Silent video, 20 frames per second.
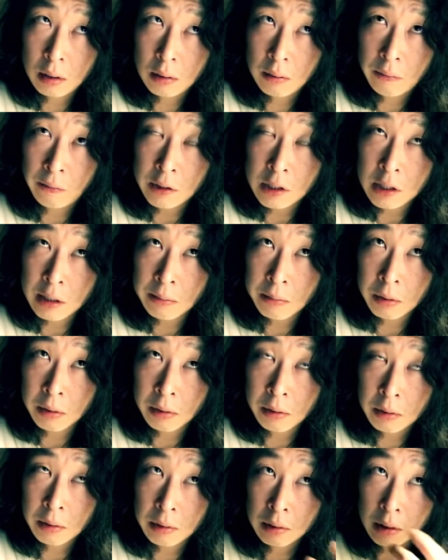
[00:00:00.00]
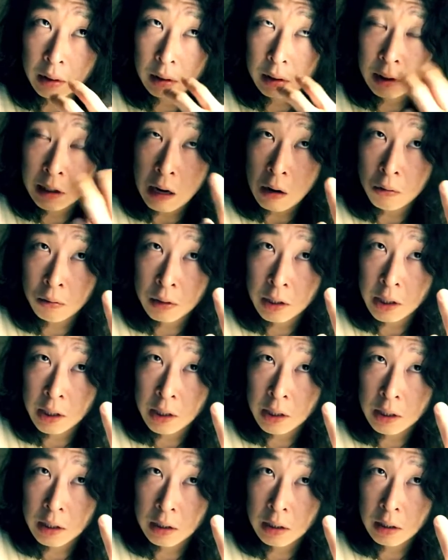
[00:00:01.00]
for example, sound
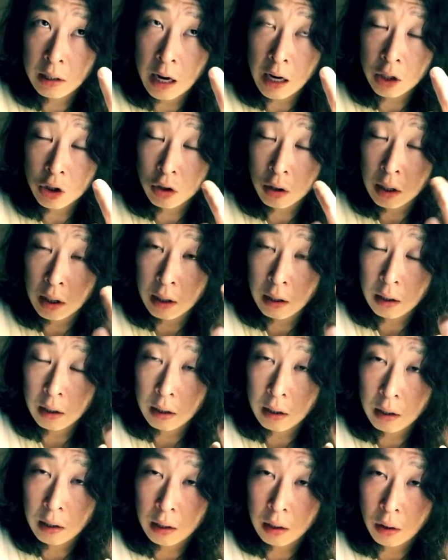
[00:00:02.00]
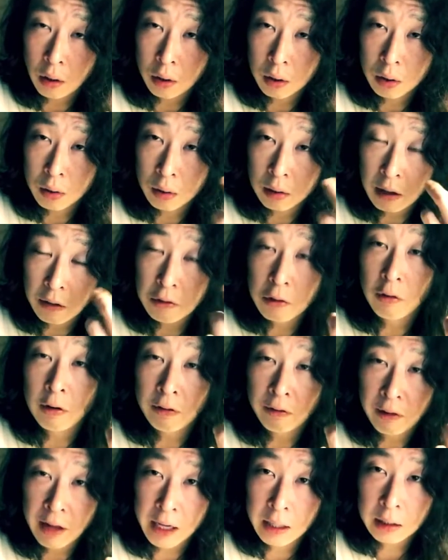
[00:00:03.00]
is actually also
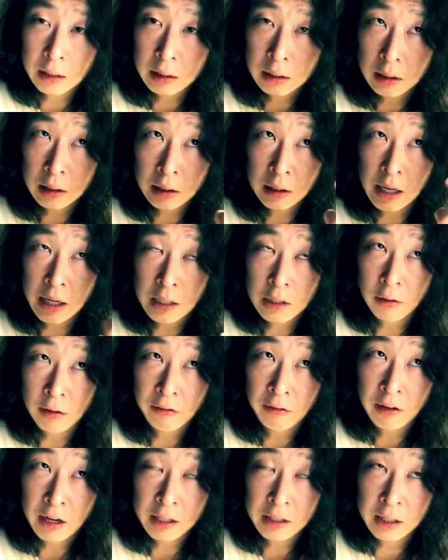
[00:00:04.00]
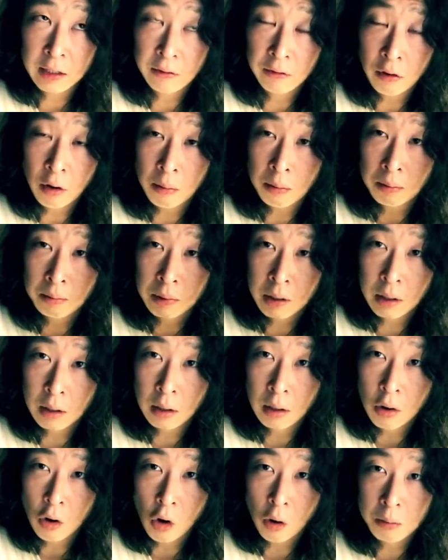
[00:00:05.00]
gets reflected from the
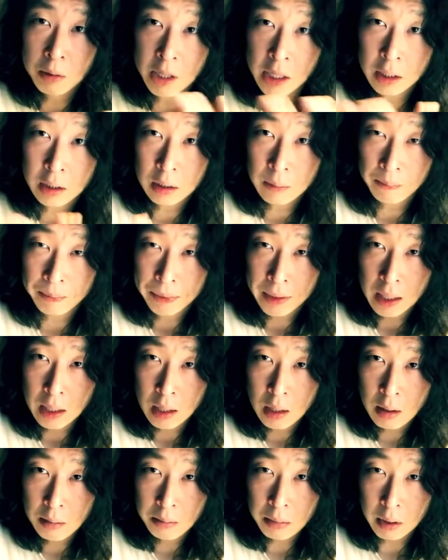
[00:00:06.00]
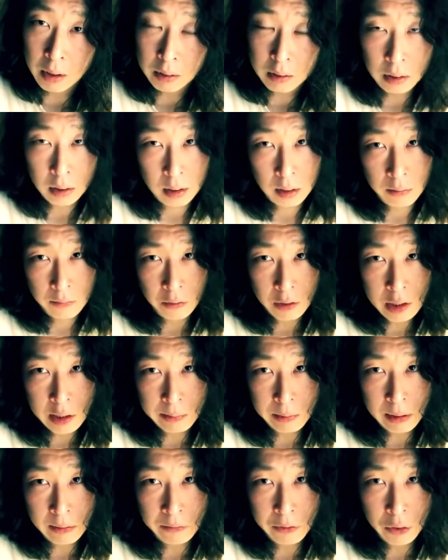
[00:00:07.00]
object. But for
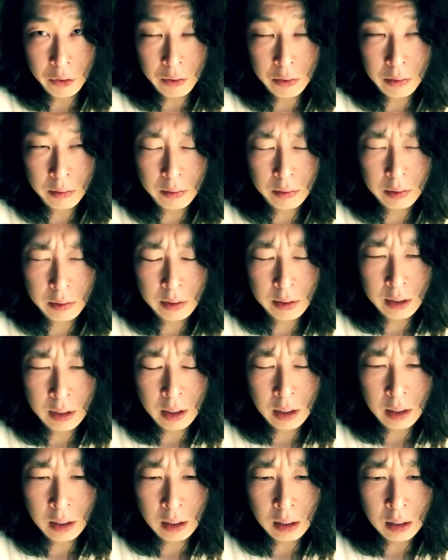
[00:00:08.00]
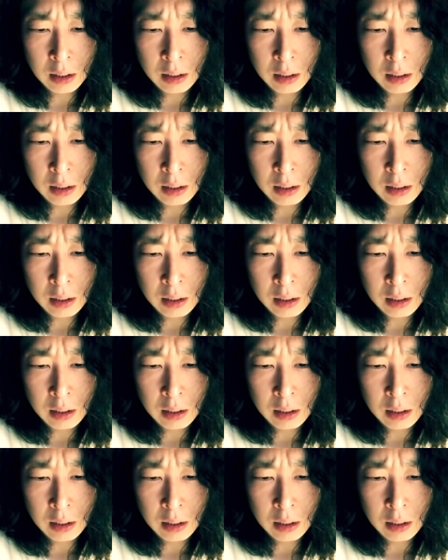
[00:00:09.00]
example, if you see